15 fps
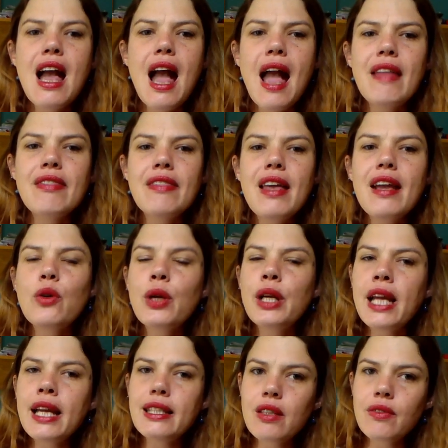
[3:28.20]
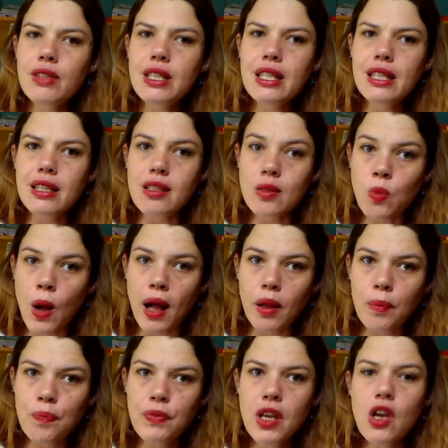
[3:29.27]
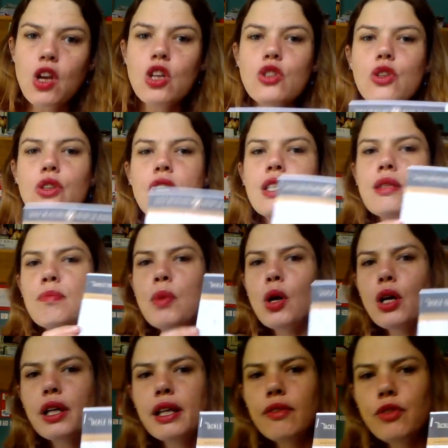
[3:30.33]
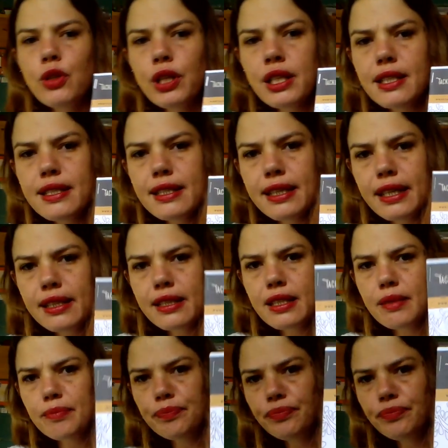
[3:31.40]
and their creativity as well. So this book, if you can see it,